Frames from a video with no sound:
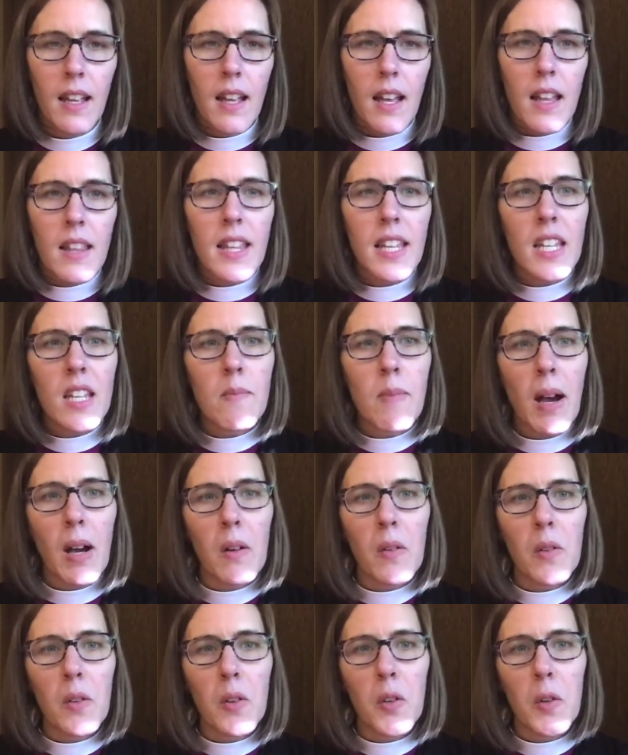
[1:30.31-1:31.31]
Think
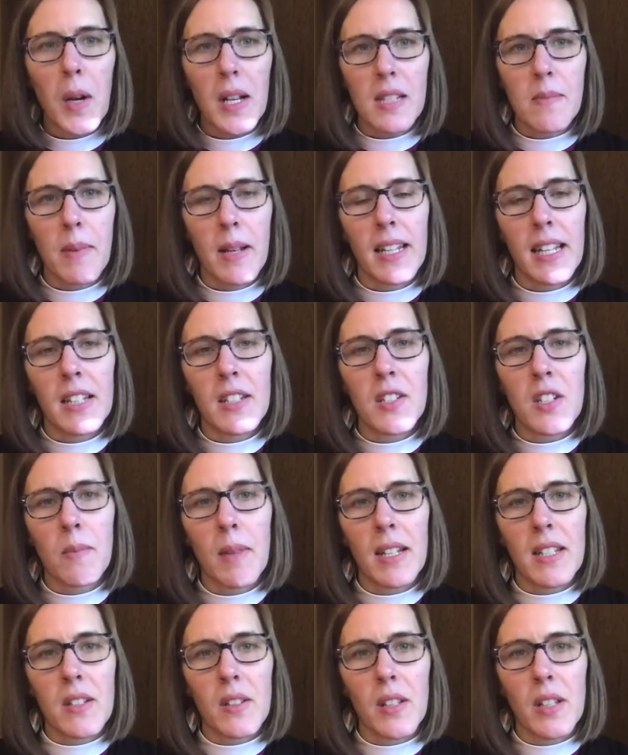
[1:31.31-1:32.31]
about who has been
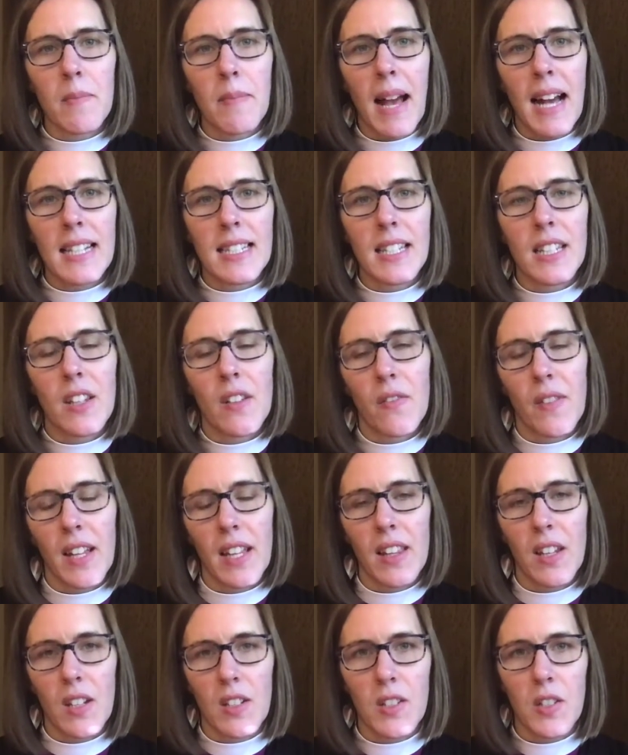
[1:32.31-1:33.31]
instrumental in passing the faith
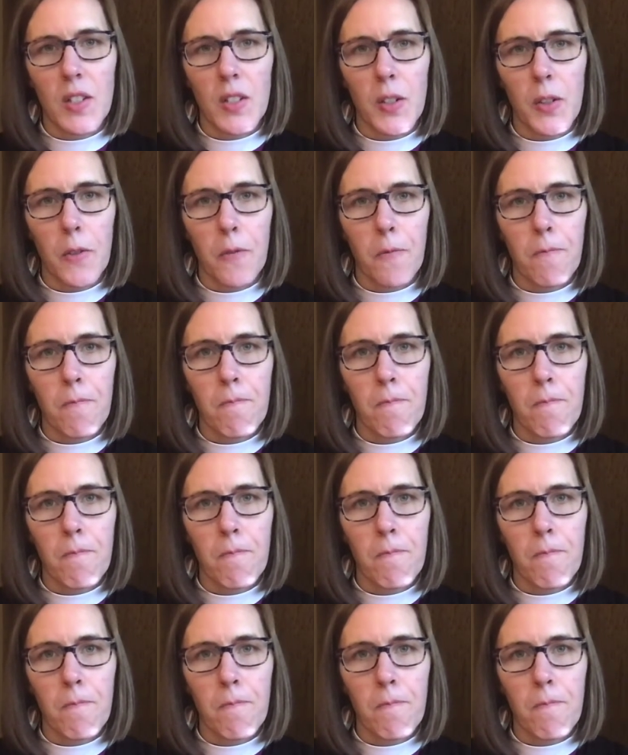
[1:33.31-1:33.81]
on to you.